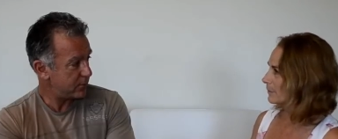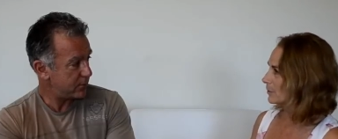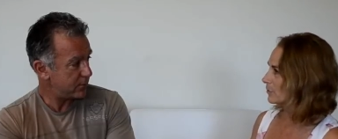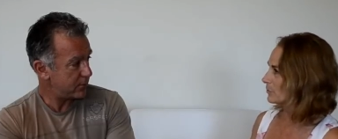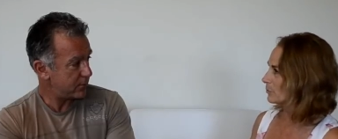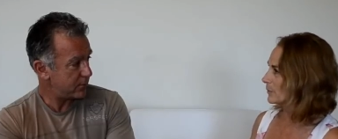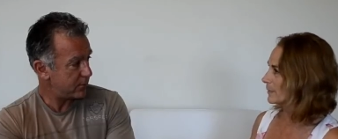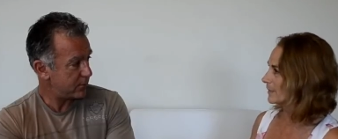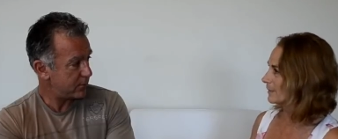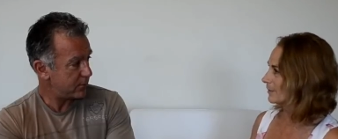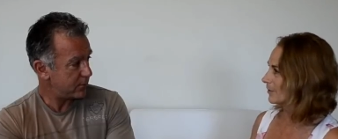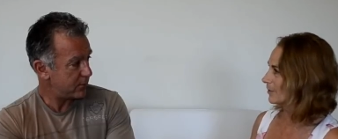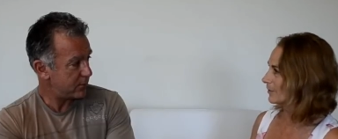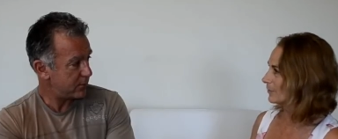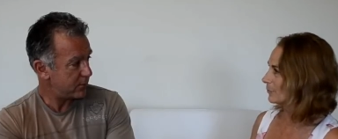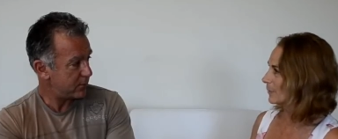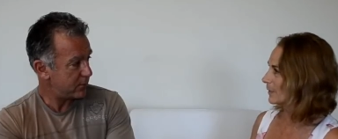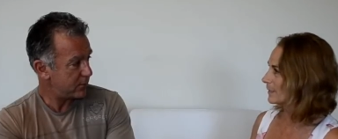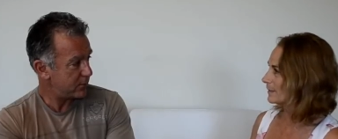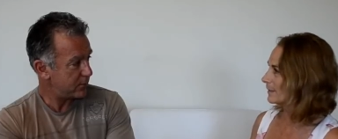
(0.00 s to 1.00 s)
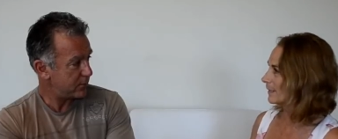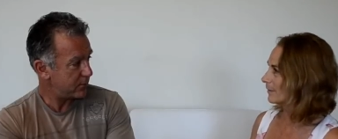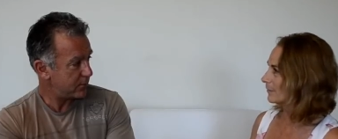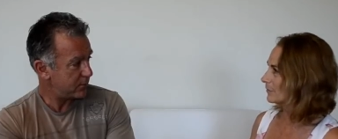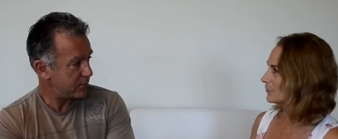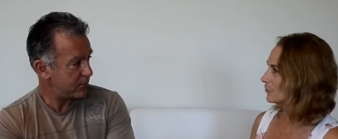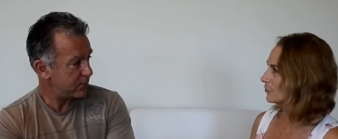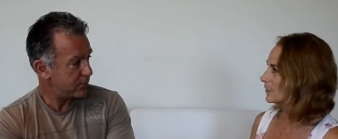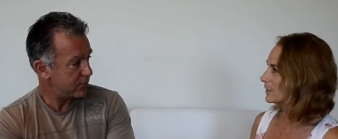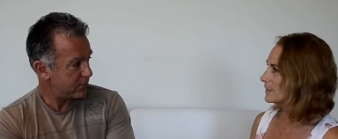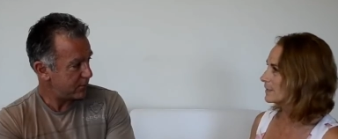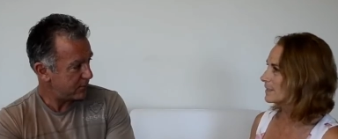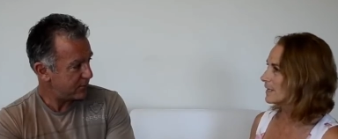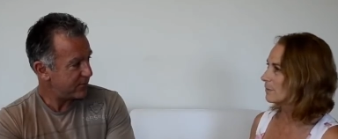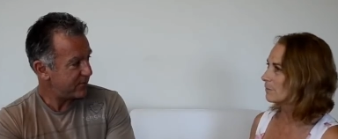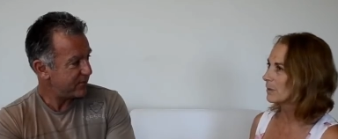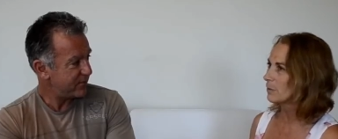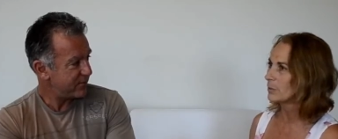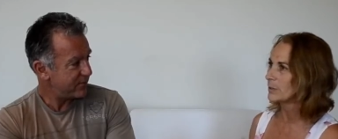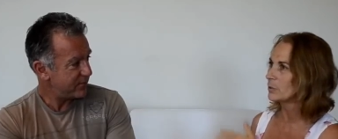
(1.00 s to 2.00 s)
Speaker 1: because we didn't like the way he cut the trees
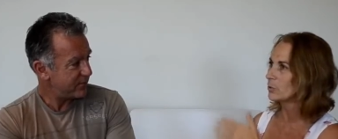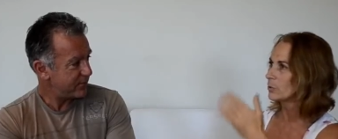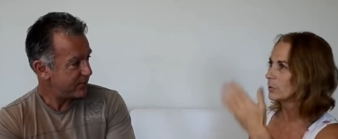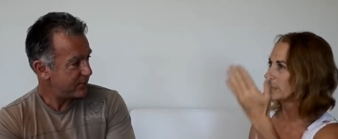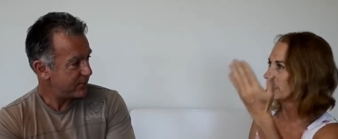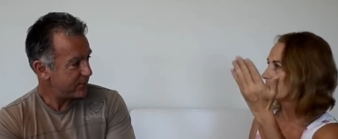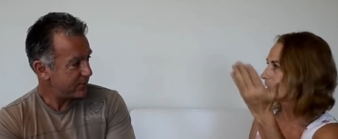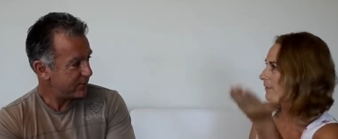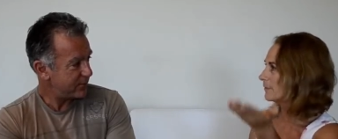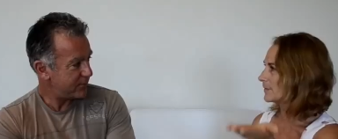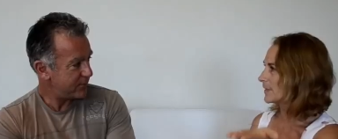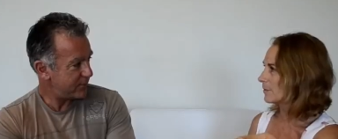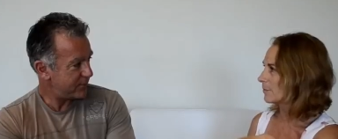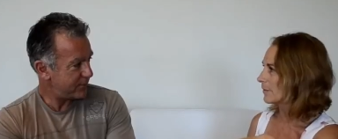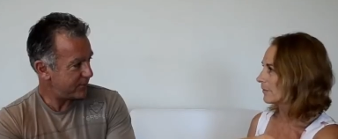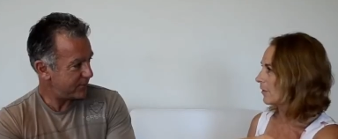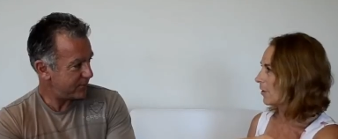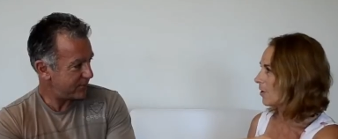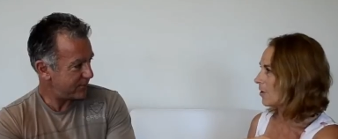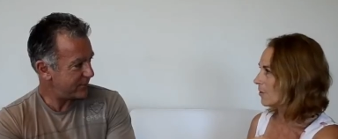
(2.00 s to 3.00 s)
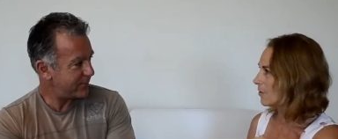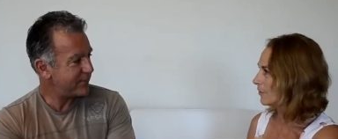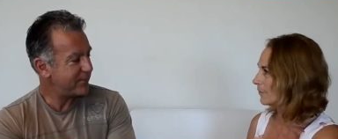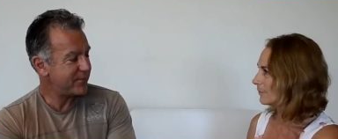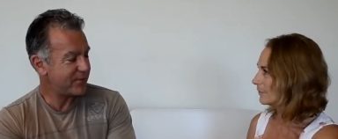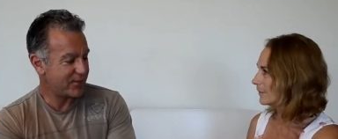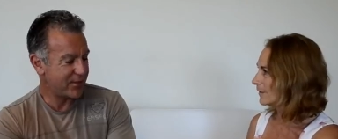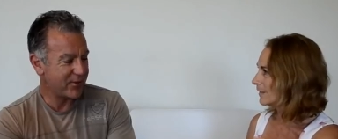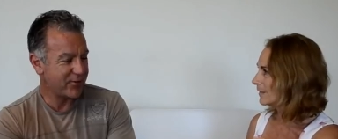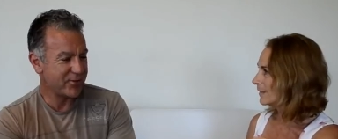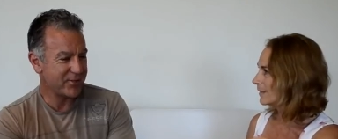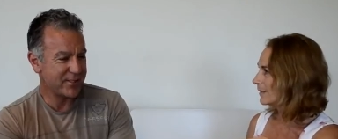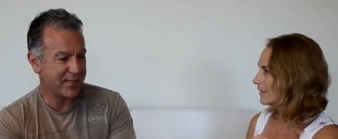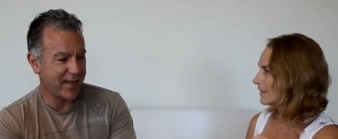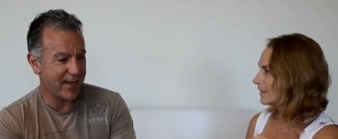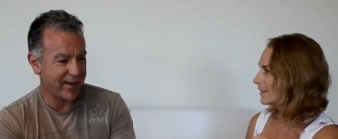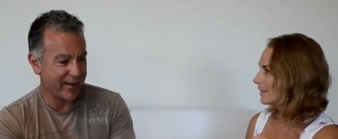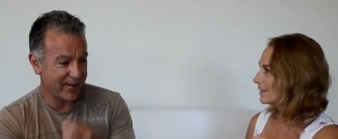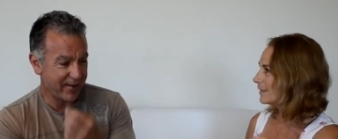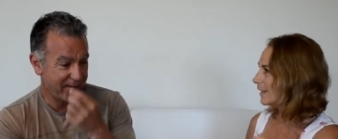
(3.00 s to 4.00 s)
down, but we'd already left our other home.
Speaker 2: So you were
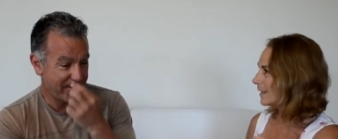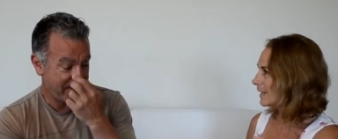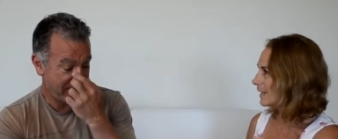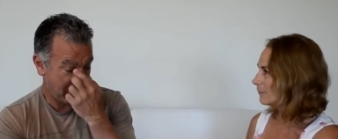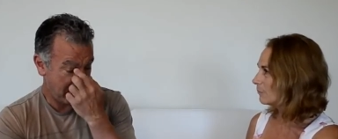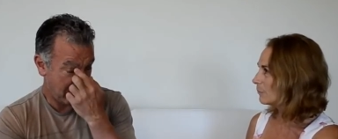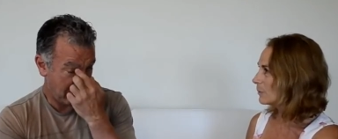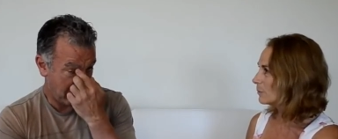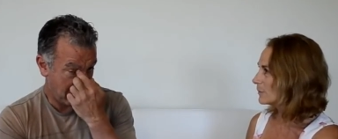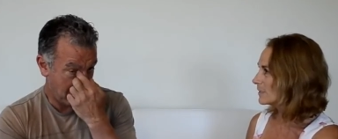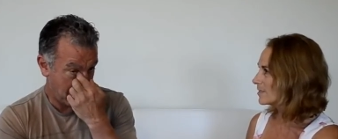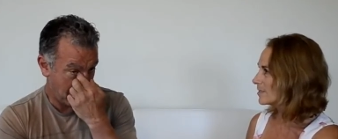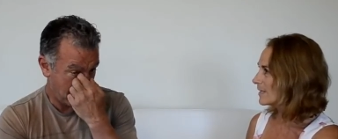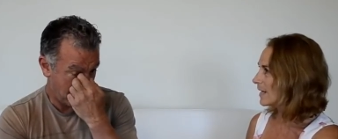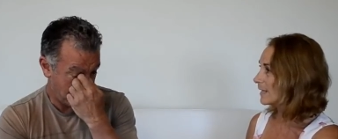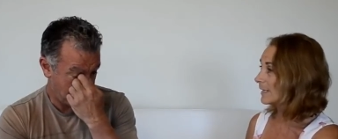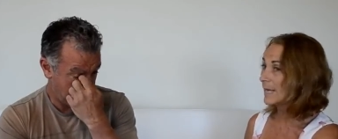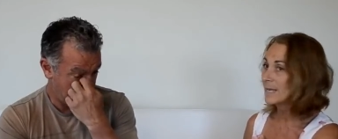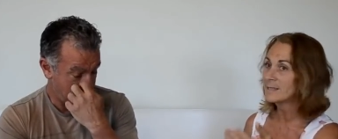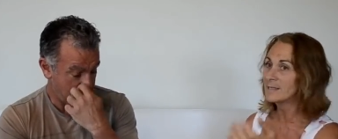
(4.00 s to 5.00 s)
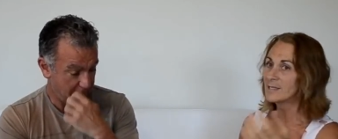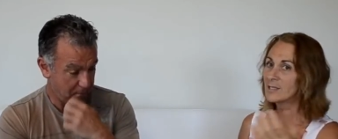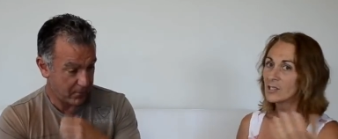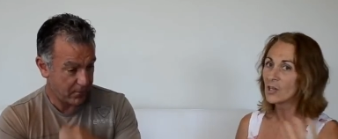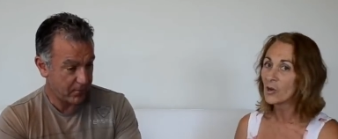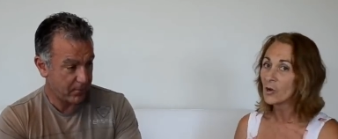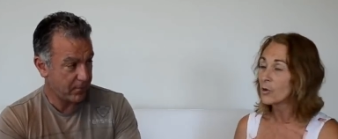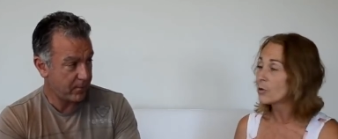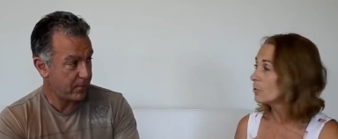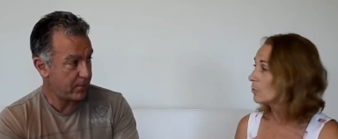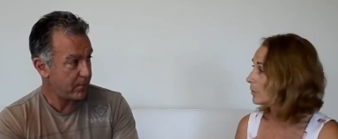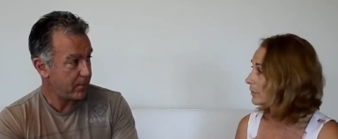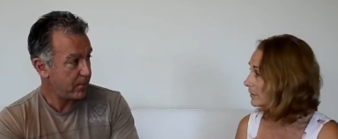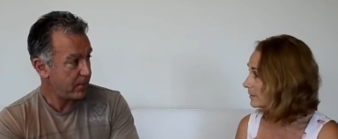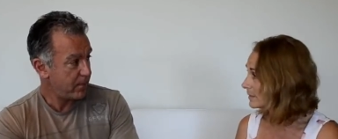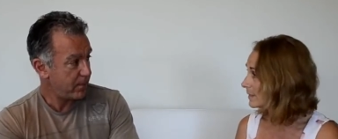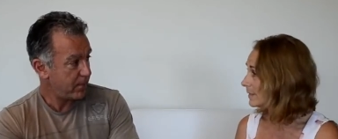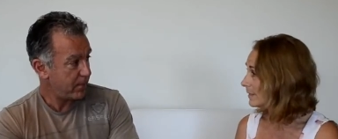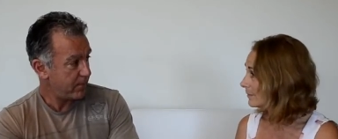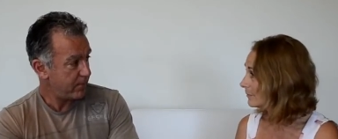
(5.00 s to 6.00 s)
stuck.
Speaker 1: Yeah, and we were stuck, and so were
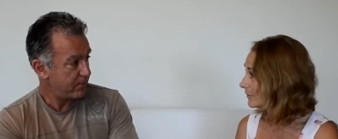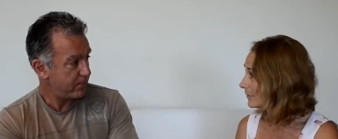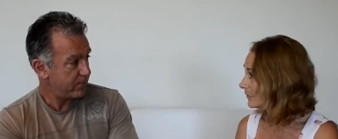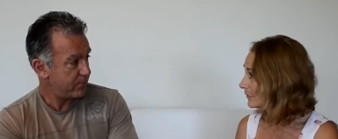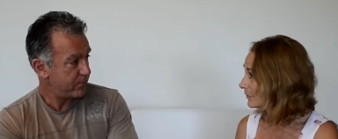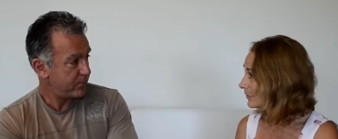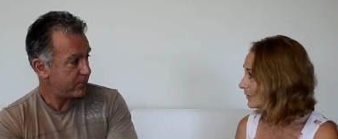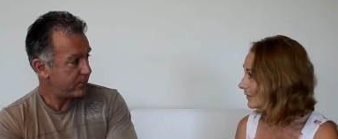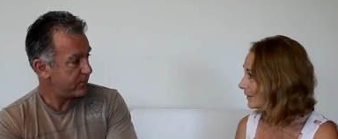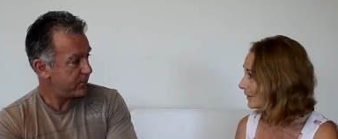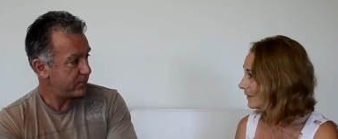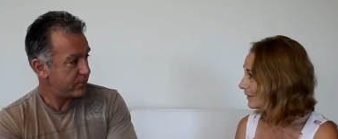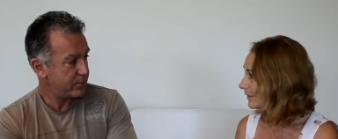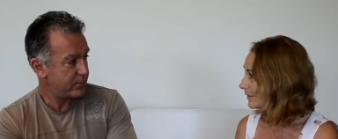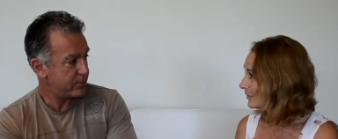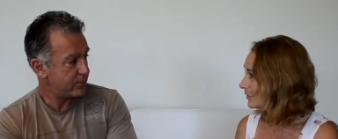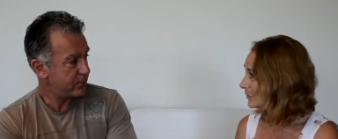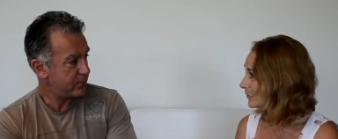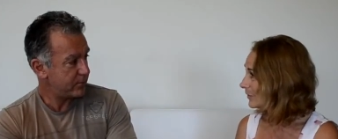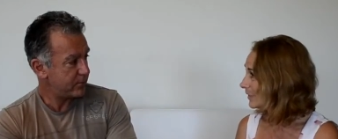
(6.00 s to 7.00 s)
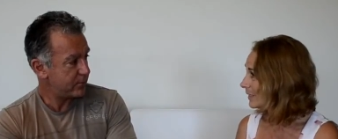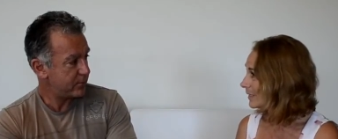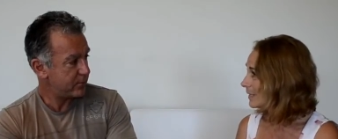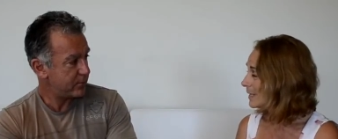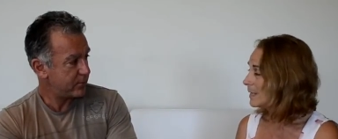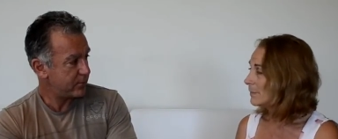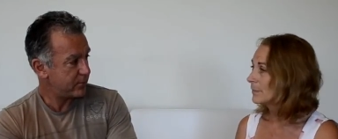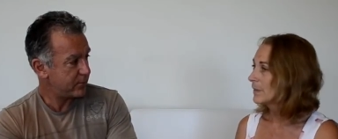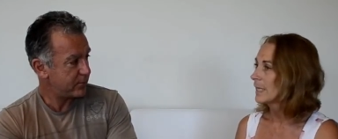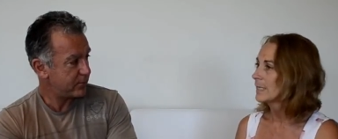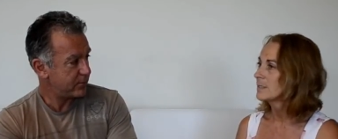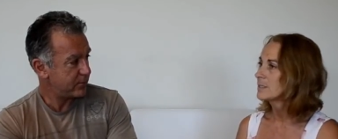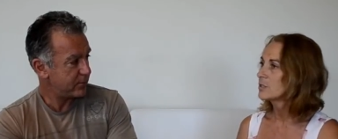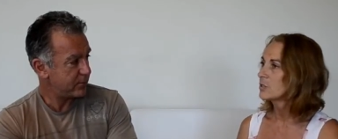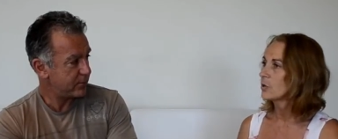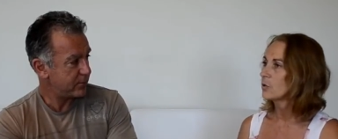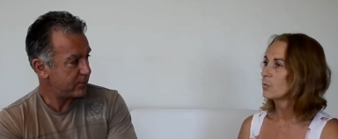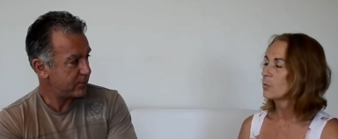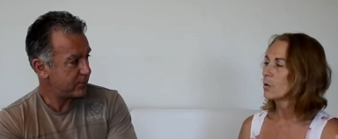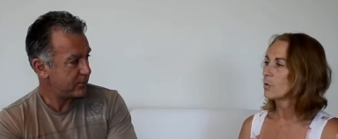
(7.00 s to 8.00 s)
the devas you see. And
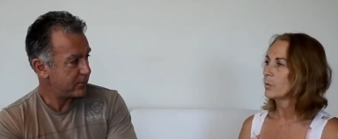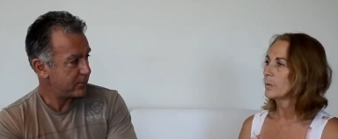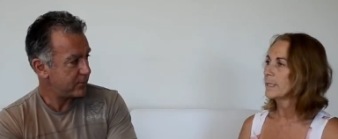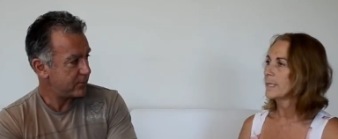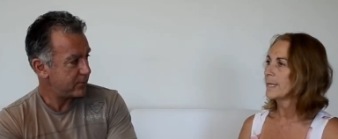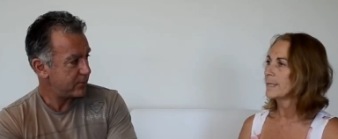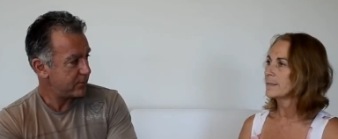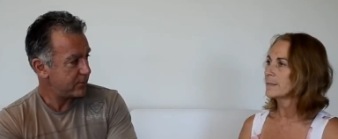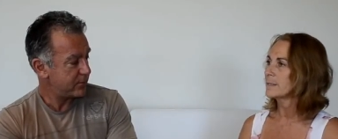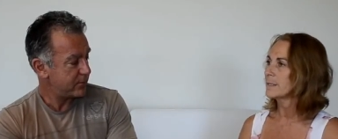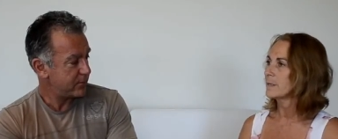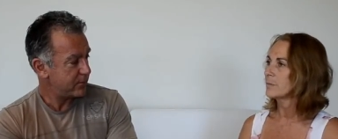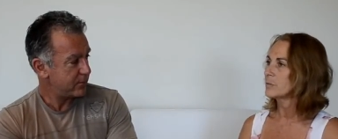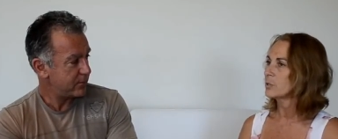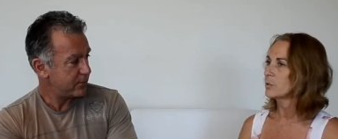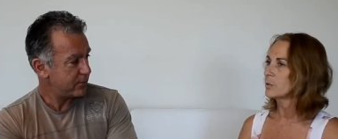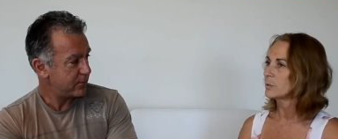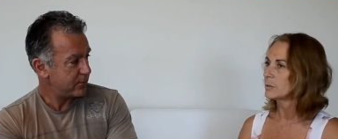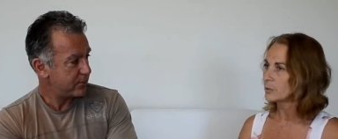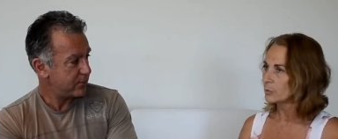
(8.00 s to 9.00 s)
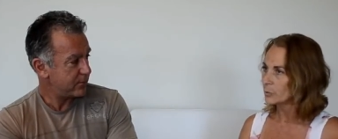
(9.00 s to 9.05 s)
so what we ended up doing was